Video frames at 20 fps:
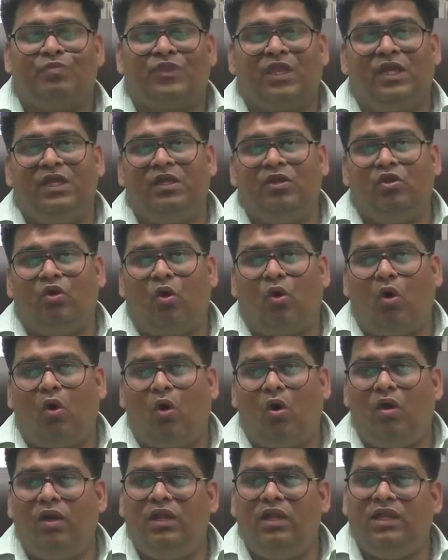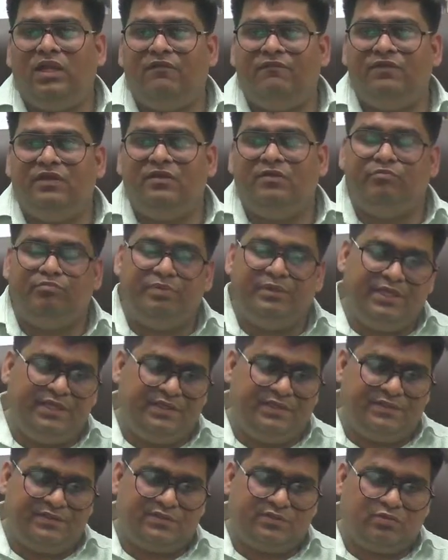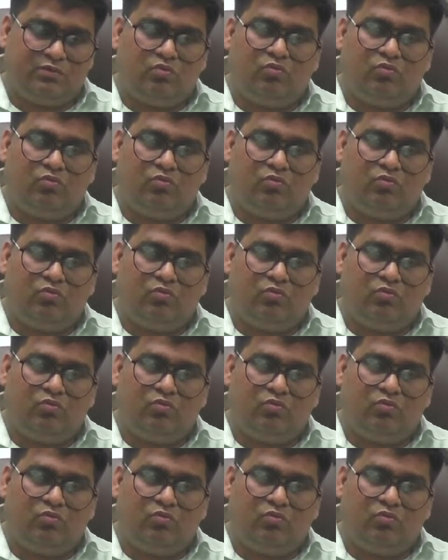in all living beings.